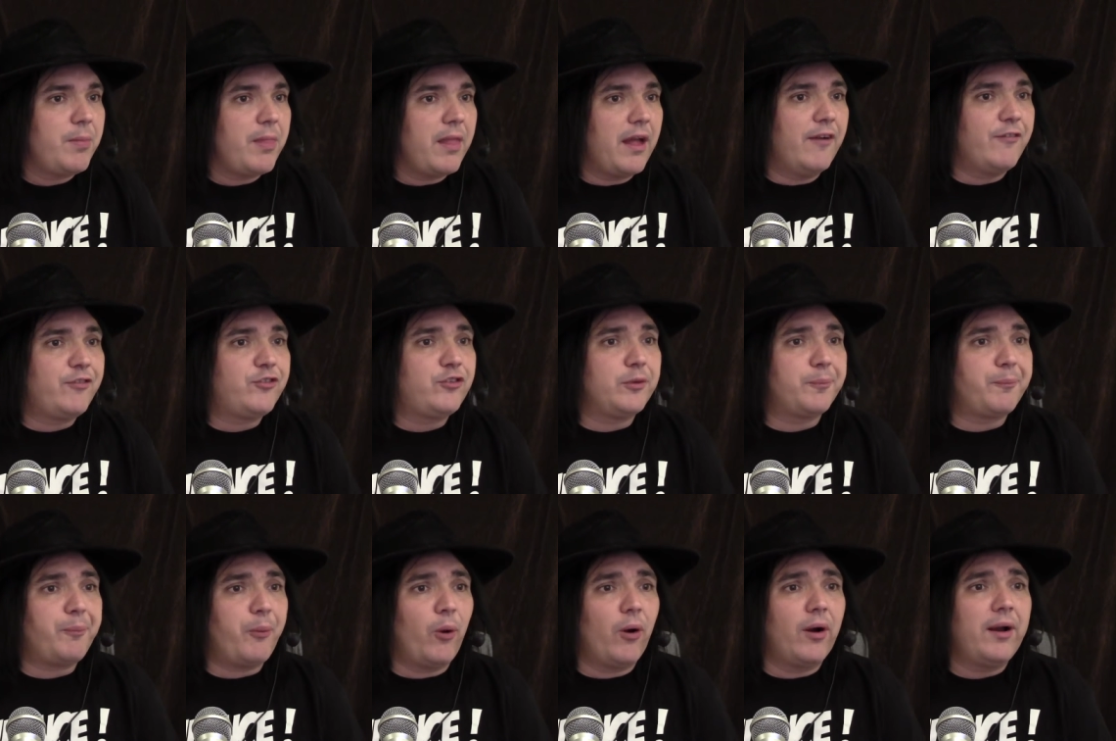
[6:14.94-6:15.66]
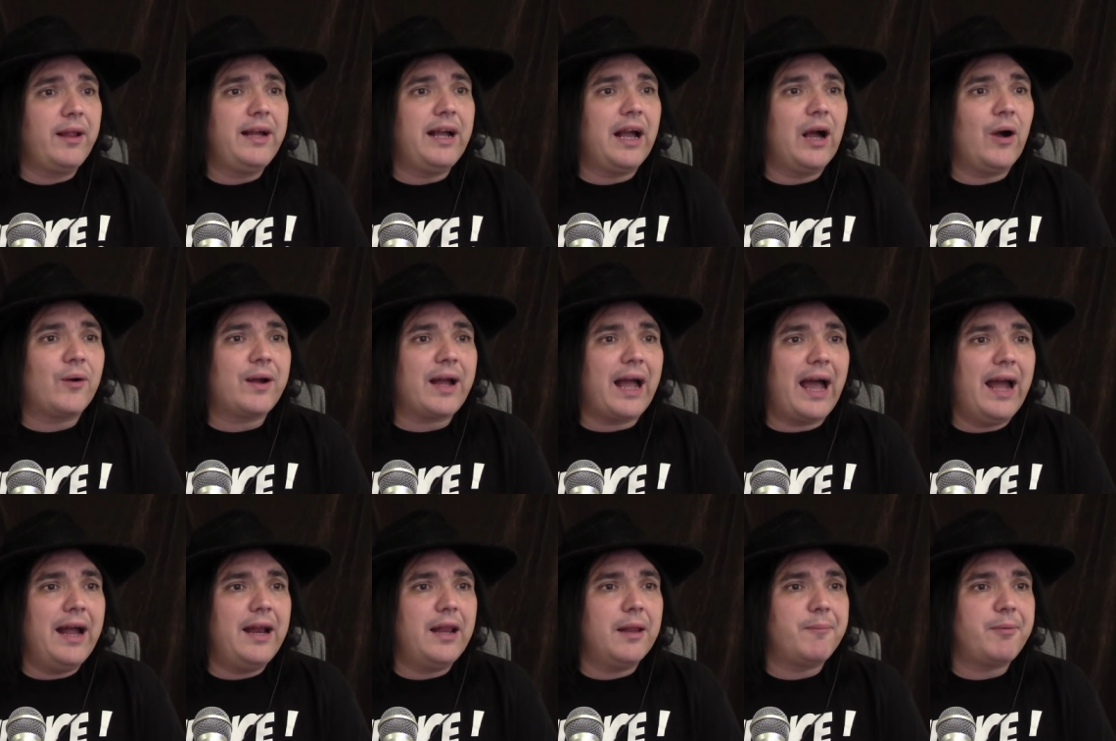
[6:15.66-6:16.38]
of supporting
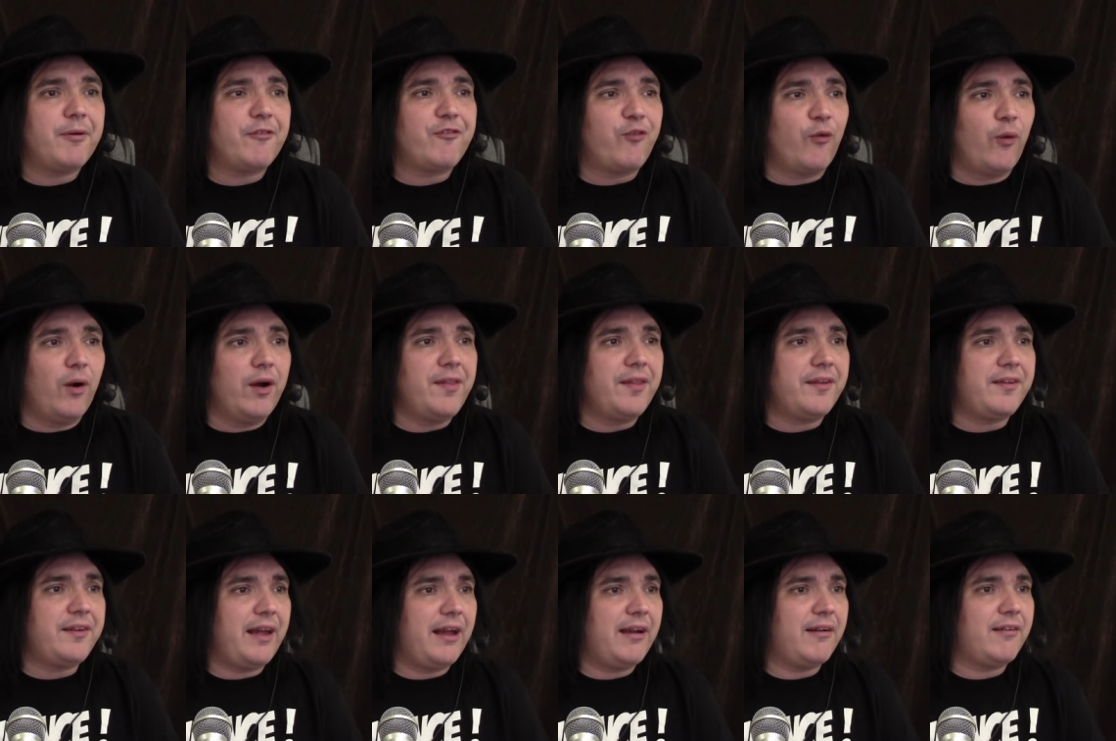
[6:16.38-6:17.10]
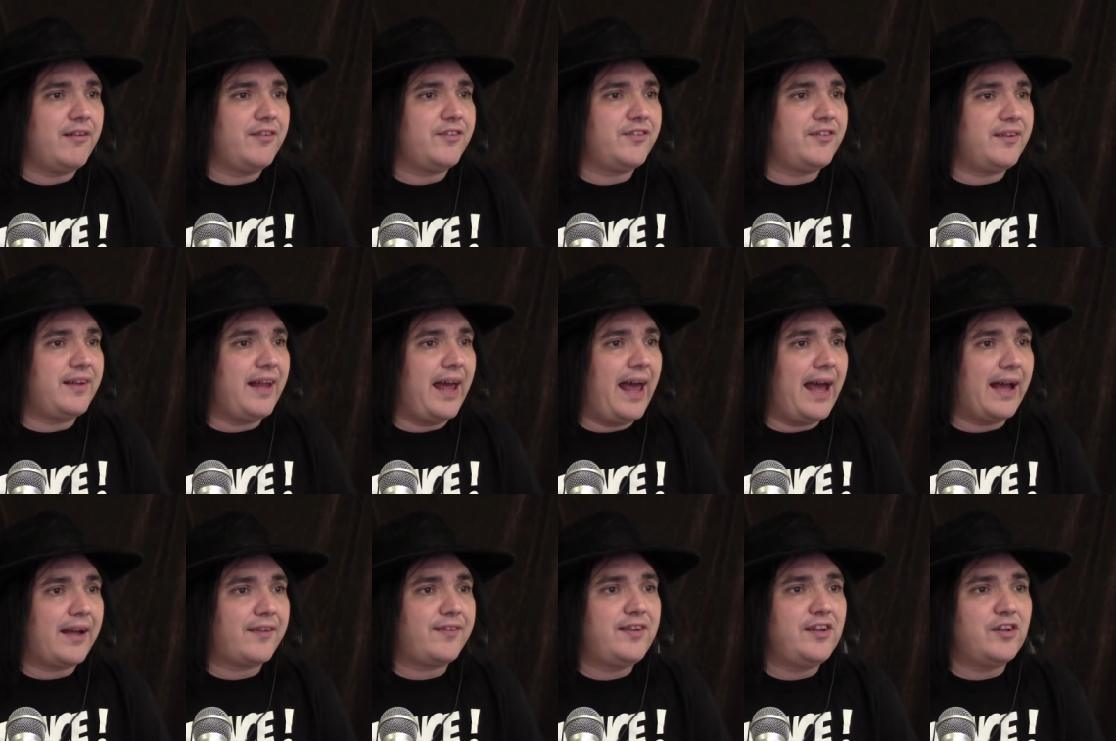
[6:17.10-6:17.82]
al-Qaeda before the terrorist
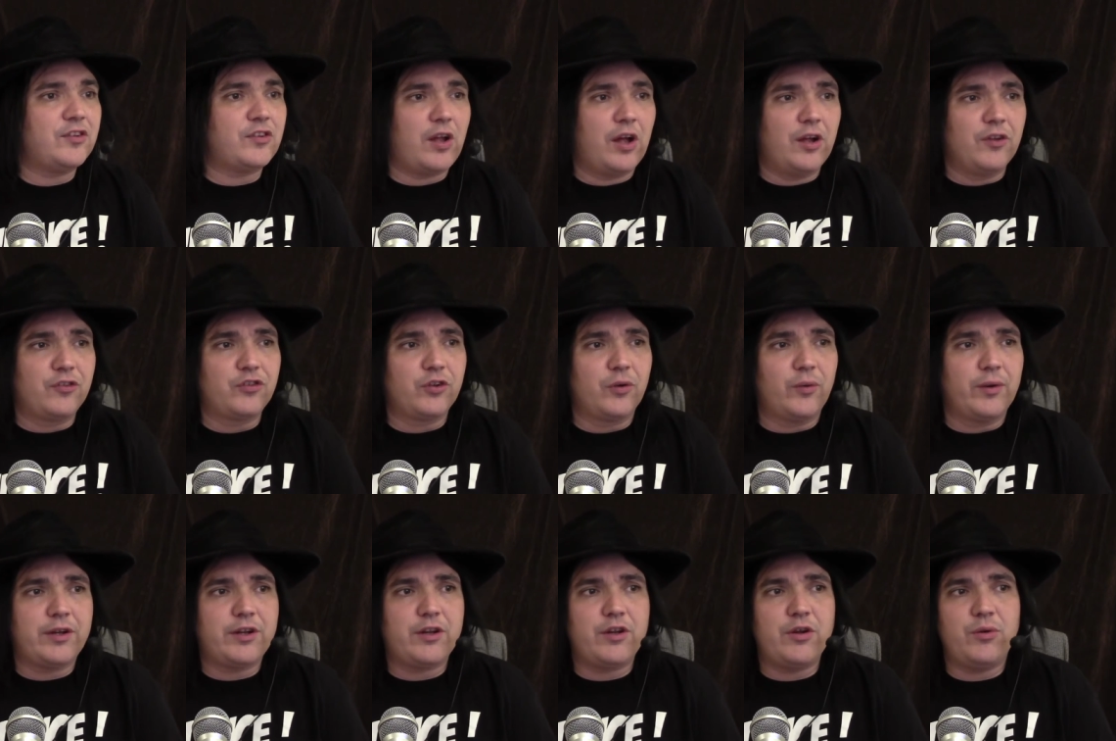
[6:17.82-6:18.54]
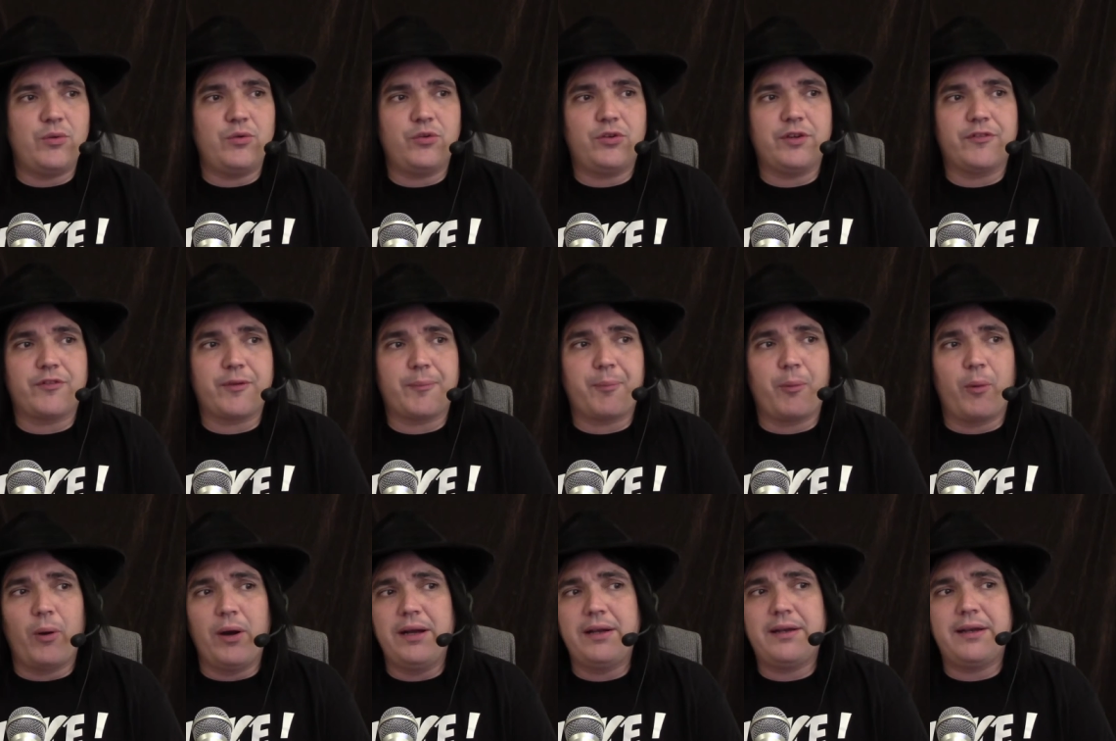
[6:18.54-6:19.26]
attacks. He is also accused of
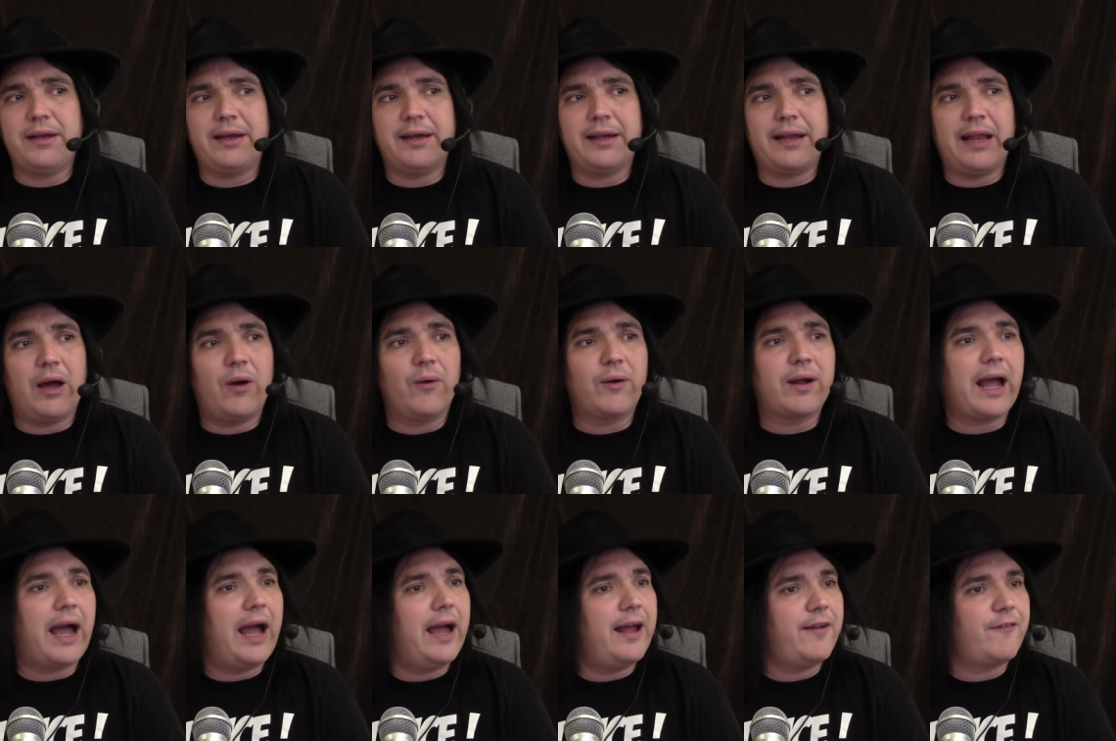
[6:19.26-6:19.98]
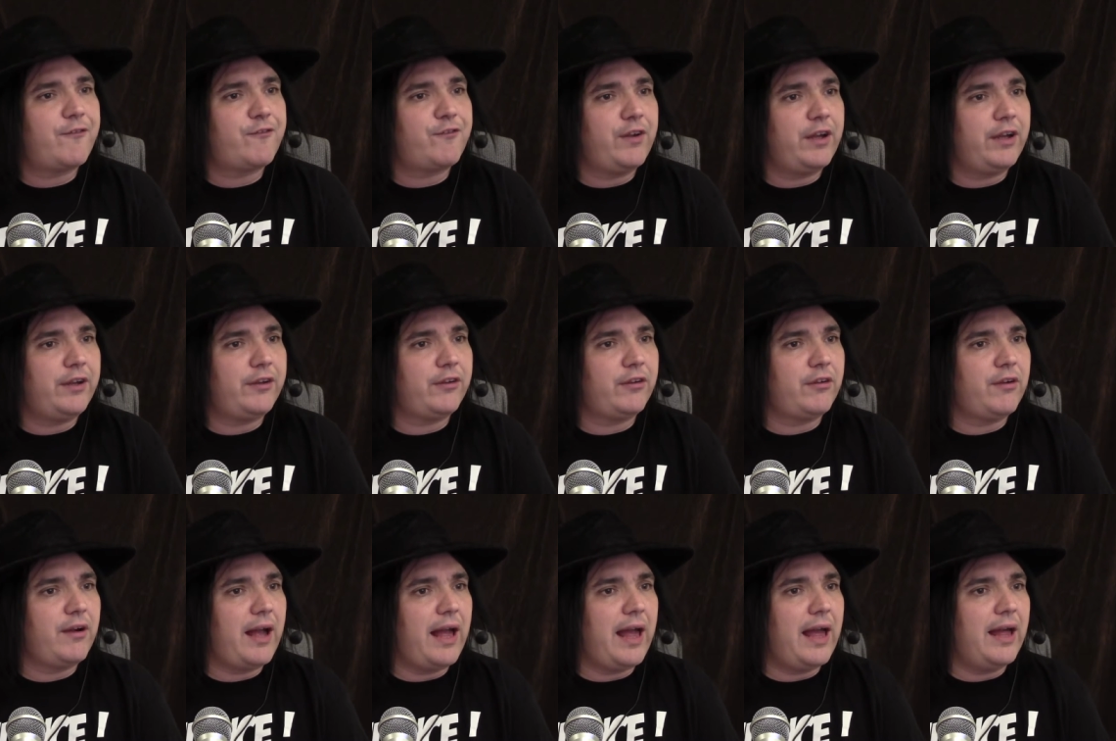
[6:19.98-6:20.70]
appointing an al-Qaeda
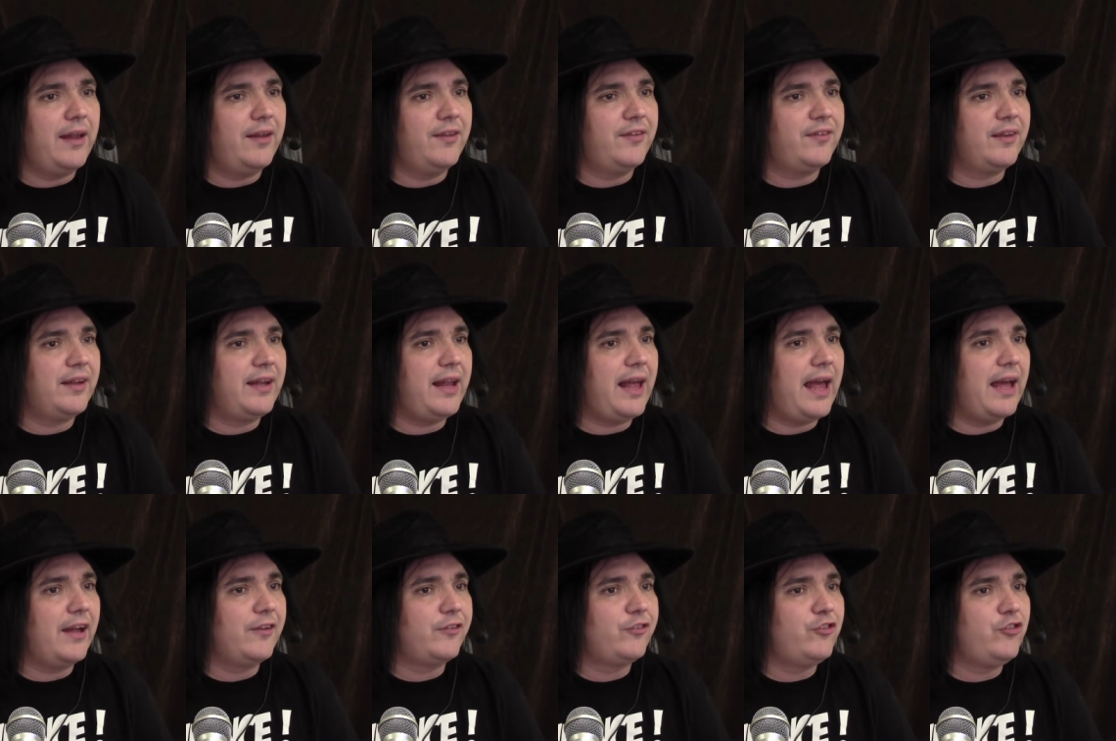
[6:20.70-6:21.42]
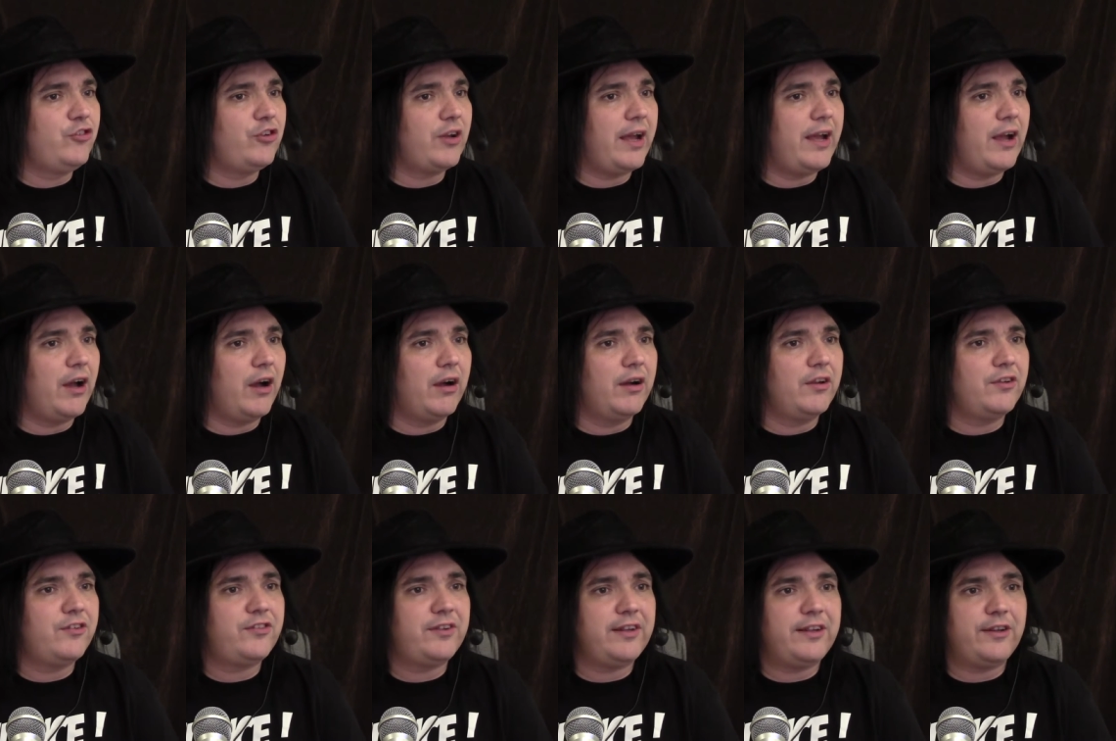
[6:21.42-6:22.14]
figure as an S J R
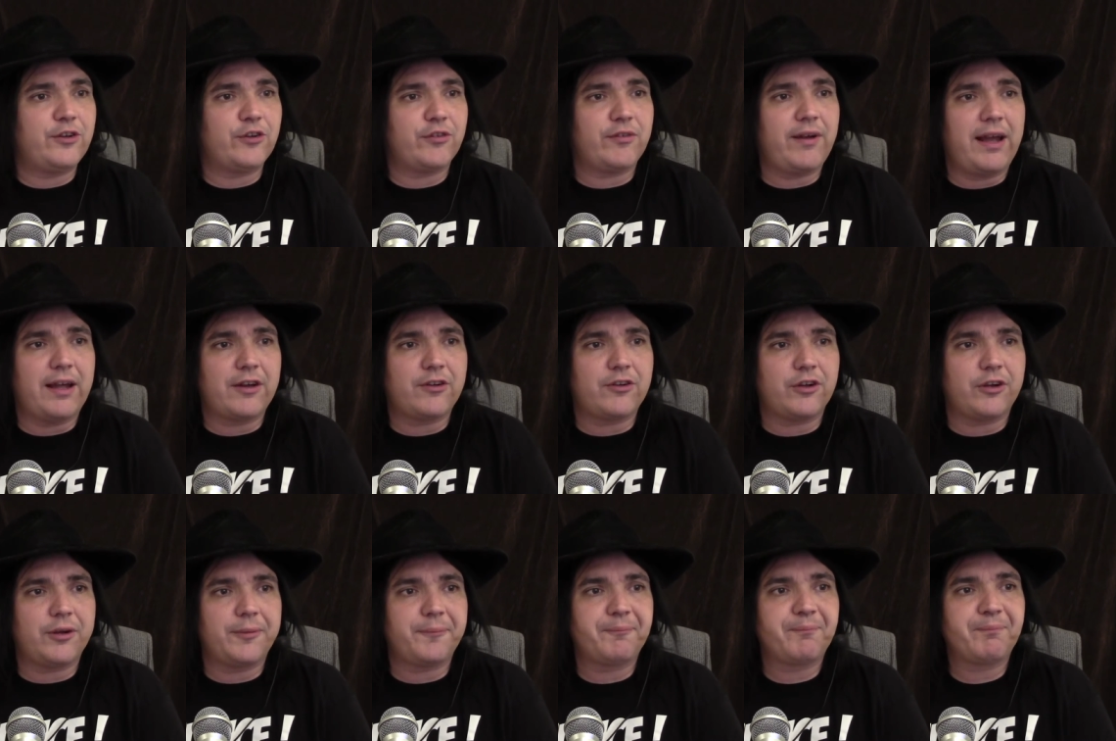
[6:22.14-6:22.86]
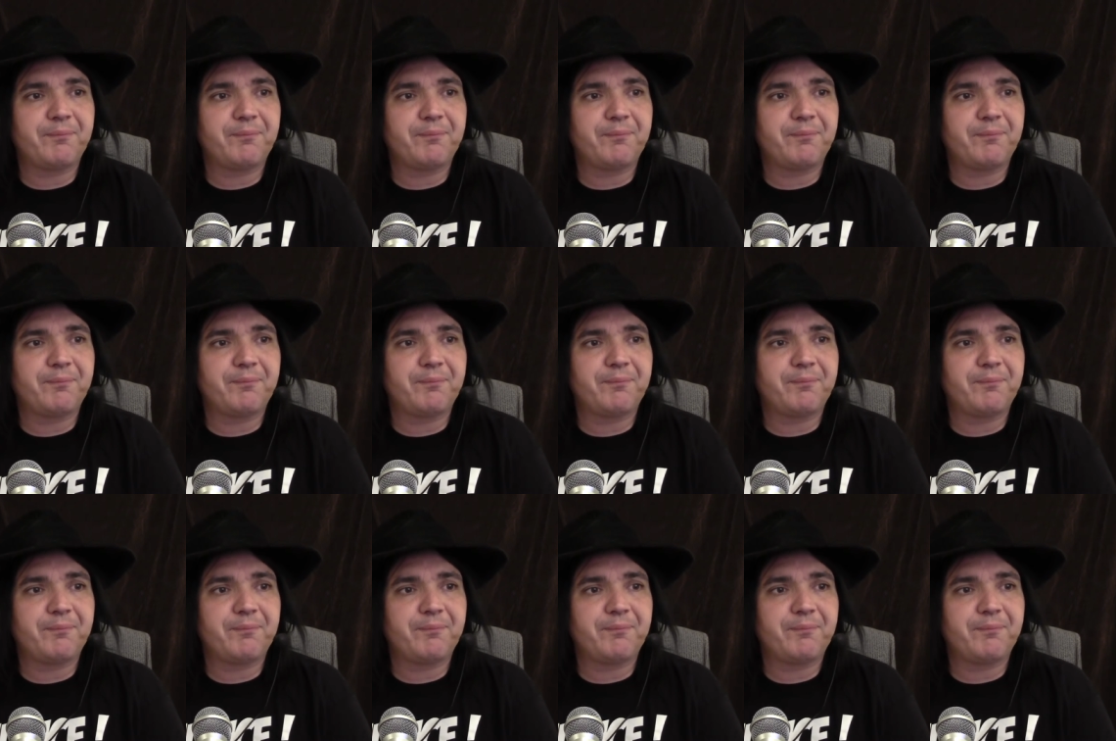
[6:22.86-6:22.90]
C director.